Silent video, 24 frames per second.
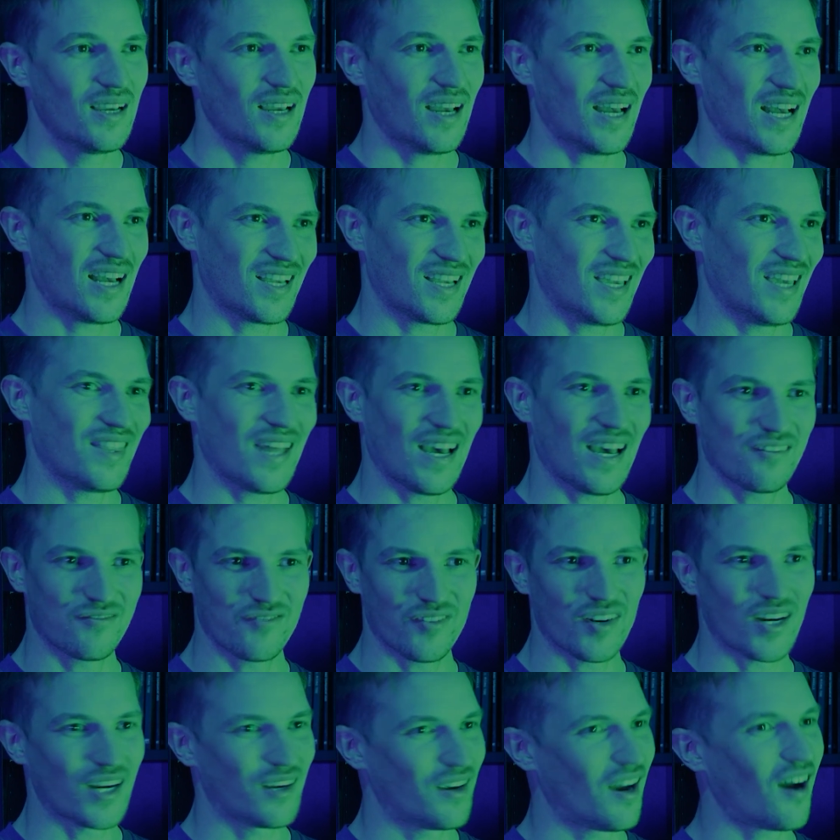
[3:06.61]
Again, that
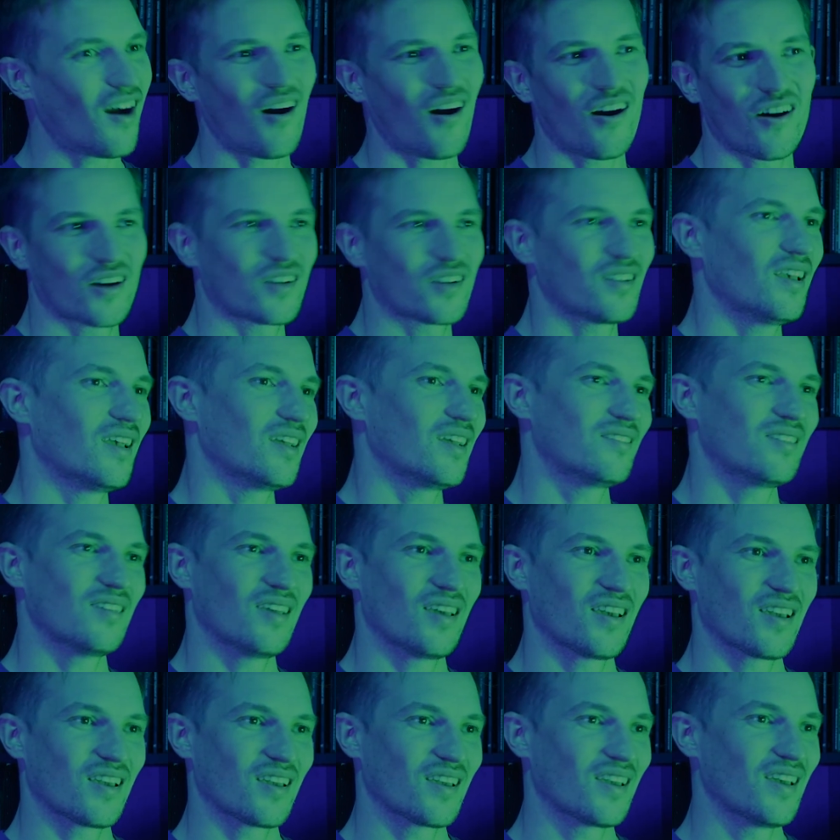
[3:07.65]
very
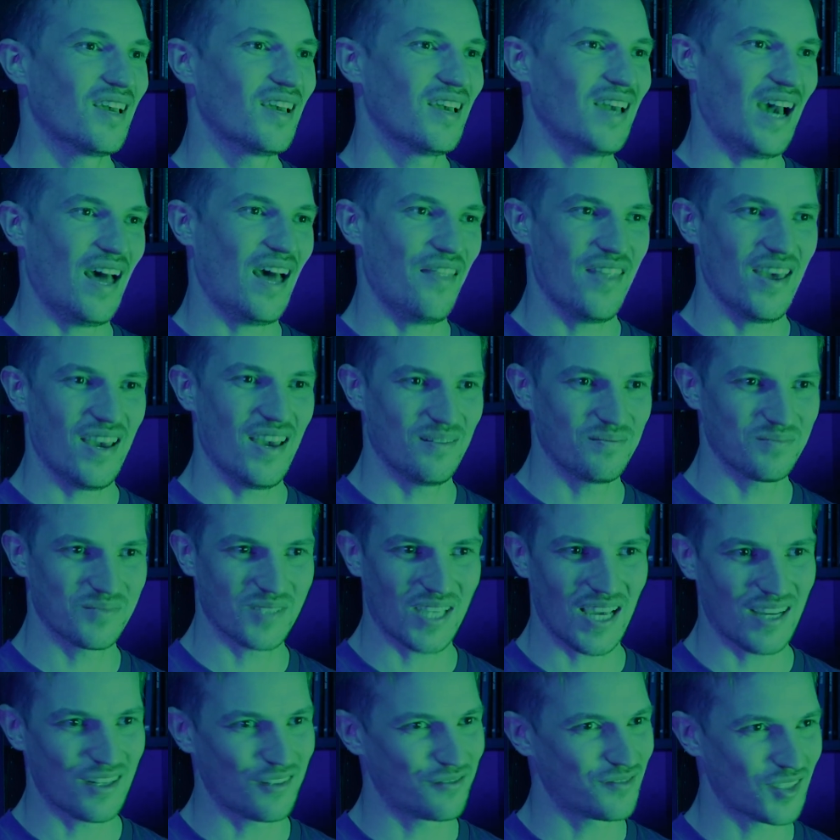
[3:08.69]
hard-hitting and then
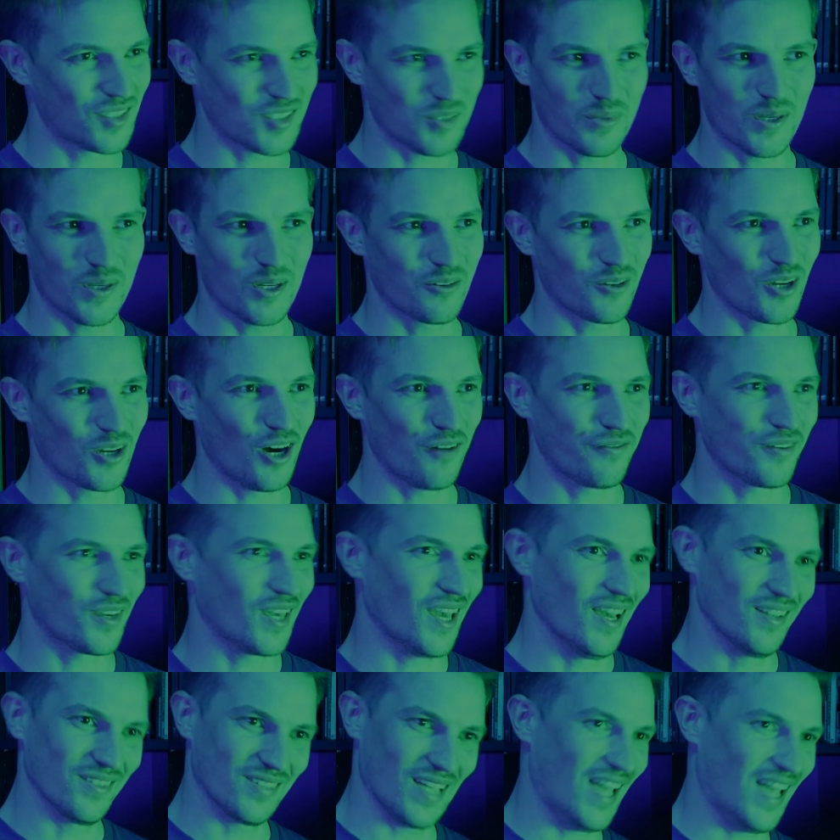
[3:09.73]
kind of disappearing off
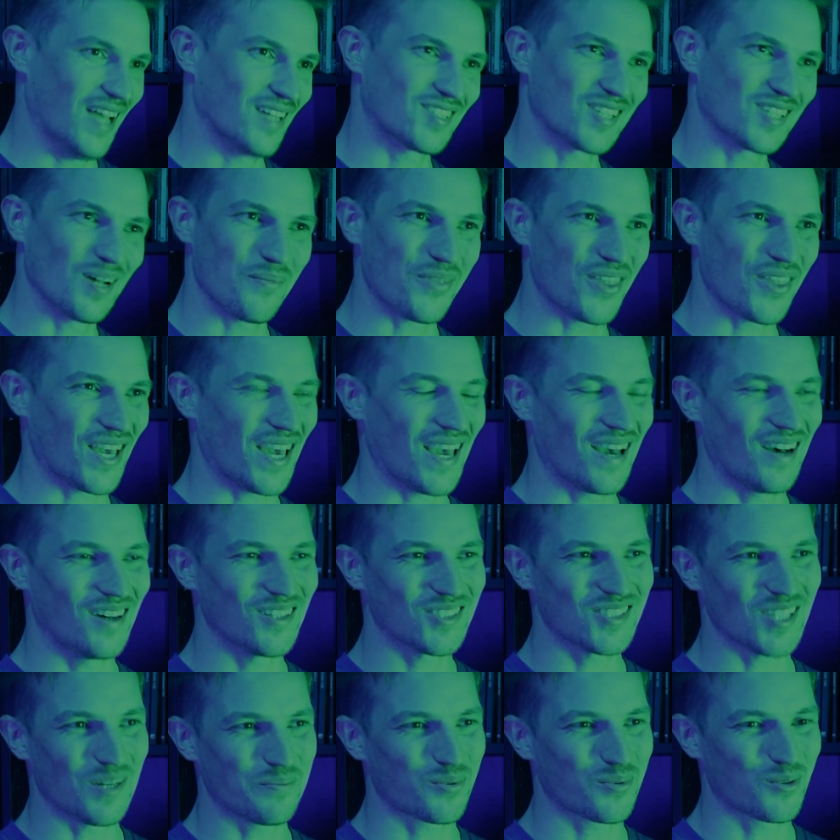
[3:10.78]
again to hit something
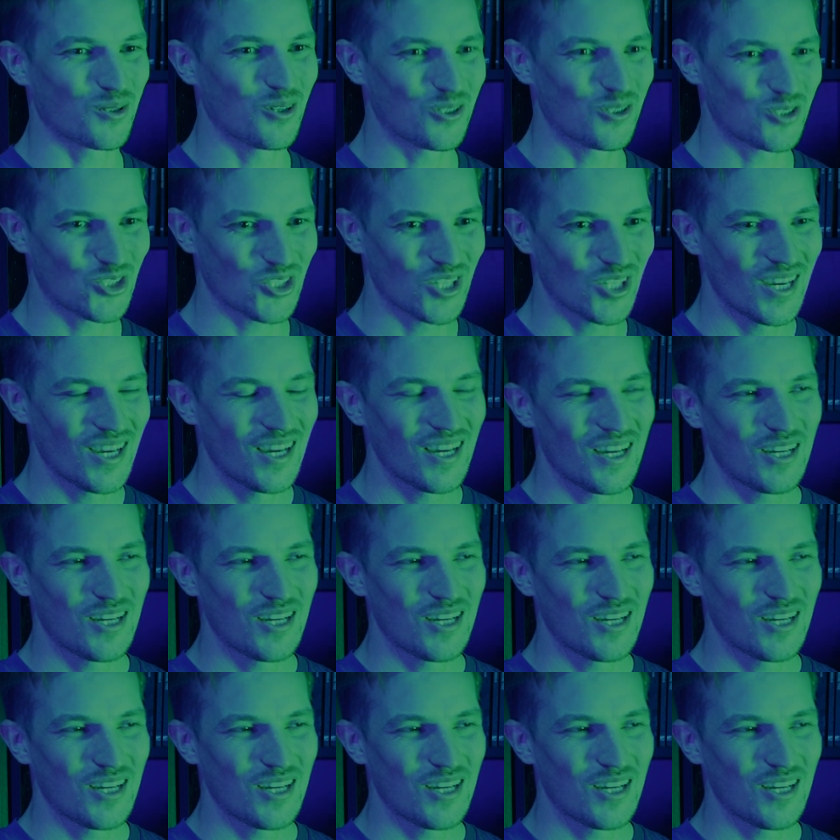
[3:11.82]
else approach,